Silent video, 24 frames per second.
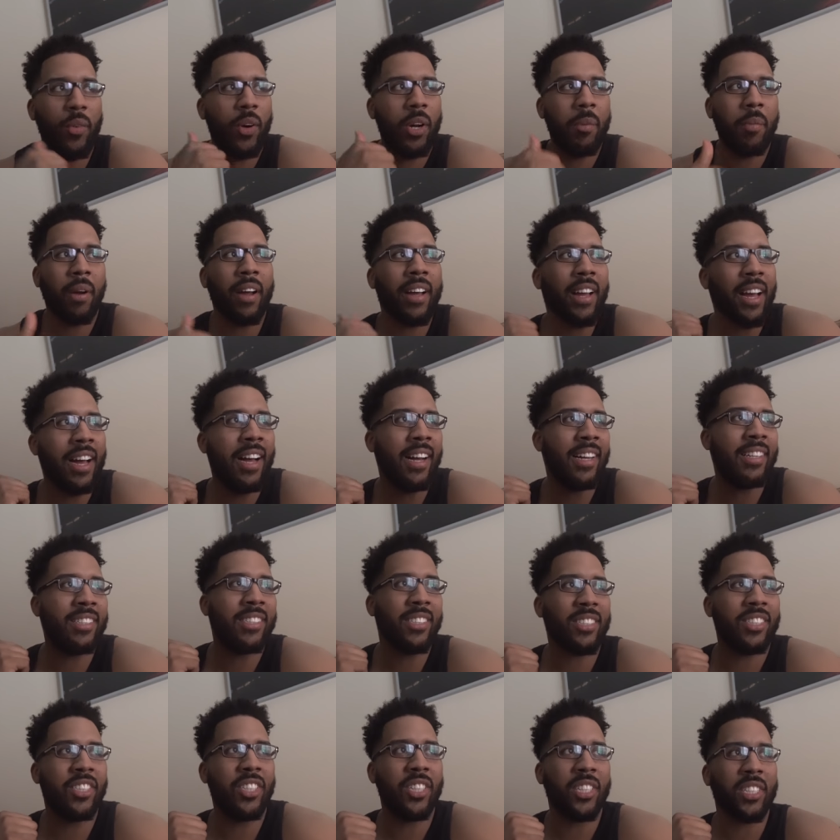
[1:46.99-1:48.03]
One of my
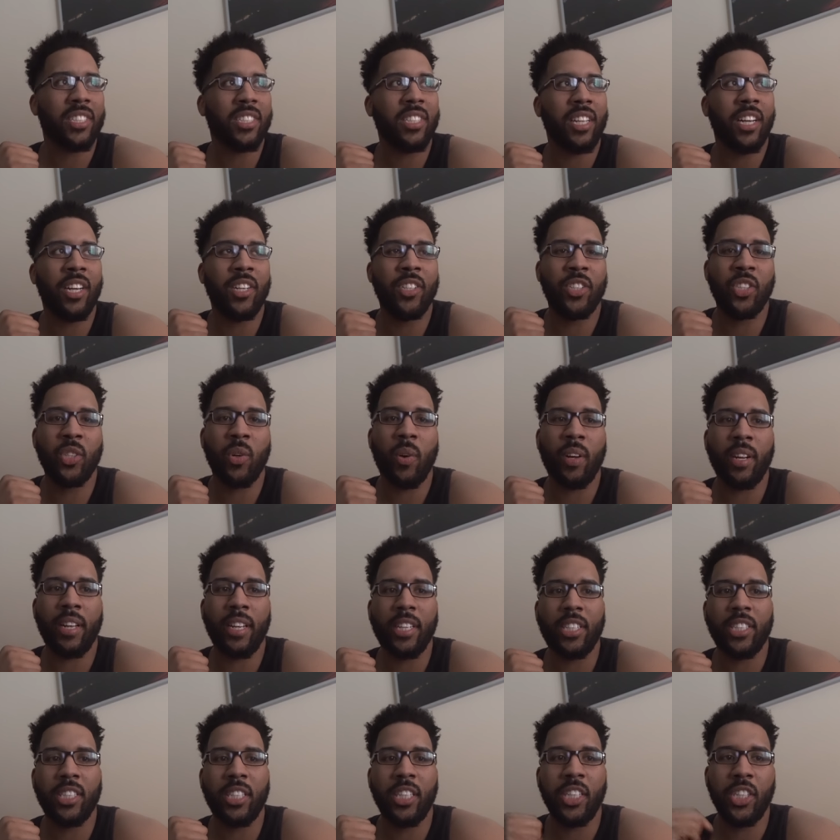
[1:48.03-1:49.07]
guys just uh, joined
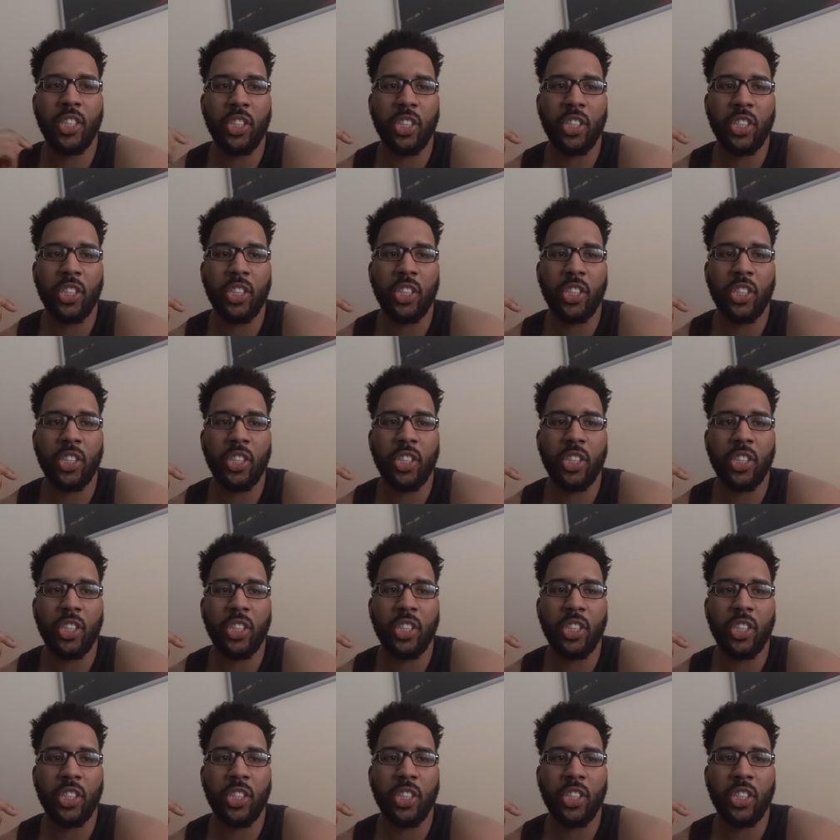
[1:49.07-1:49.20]
HT,